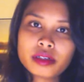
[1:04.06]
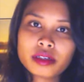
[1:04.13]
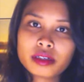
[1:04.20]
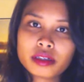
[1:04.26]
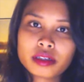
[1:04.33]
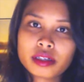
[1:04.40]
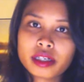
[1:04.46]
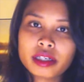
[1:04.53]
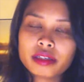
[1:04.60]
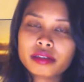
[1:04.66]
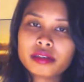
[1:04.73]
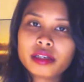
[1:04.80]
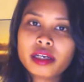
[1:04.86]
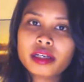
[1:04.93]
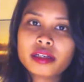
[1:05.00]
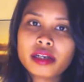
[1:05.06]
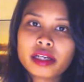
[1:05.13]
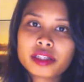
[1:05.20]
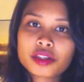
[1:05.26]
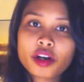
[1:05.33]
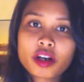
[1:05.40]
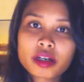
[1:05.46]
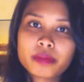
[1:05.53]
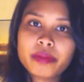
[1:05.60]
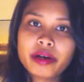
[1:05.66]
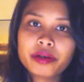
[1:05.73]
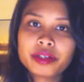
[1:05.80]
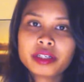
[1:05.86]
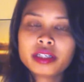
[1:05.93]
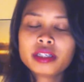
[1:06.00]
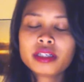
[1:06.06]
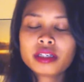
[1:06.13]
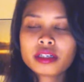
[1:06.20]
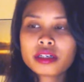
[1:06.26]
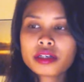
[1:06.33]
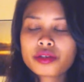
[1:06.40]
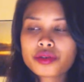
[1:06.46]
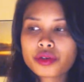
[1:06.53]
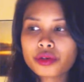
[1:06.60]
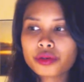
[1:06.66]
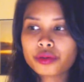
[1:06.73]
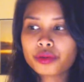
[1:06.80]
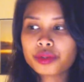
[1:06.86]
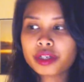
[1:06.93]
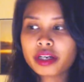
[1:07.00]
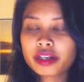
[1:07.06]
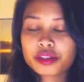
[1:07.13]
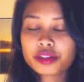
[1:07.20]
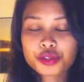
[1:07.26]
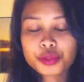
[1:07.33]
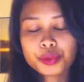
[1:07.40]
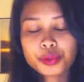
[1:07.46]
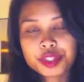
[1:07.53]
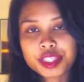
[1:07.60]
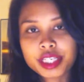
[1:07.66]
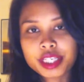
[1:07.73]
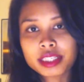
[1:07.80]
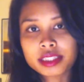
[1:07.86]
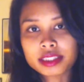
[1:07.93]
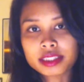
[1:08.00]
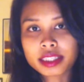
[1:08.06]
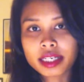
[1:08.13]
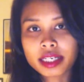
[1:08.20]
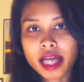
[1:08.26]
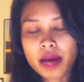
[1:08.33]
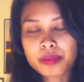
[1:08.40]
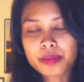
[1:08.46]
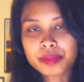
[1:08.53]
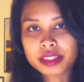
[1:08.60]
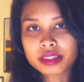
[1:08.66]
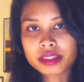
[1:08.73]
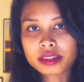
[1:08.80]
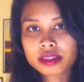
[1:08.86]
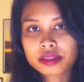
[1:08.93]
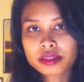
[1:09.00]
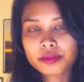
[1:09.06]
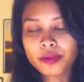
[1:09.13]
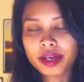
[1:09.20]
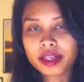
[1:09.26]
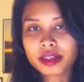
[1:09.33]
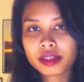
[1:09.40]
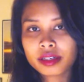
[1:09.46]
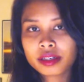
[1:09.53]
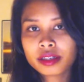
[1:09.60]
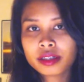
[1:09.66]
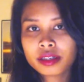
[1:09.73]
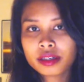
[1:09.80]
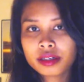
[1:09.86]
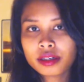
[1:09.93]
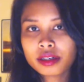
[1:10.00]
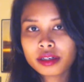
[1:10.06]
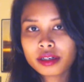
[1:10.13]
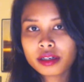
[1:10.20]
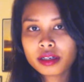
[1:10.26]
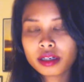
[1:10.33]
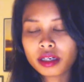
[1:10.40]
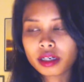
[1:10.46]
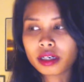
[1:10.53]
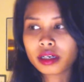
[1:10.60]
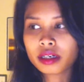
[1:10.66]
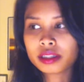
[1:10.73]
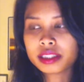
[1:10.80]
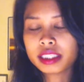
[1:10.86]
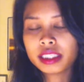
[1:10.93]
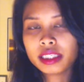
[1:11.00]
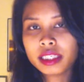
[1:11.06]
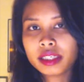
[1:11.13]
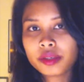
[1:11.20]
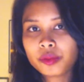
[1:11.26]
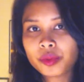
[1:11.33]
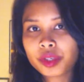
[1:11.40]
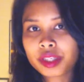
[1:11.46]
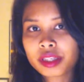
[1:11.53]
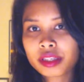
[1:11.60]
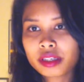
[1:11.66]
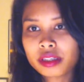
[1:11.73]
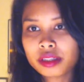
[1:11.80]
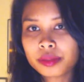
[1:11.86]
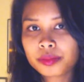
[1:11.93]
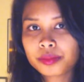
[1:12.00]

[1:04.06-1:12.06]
and talk about. So there are two things that happens when dealing with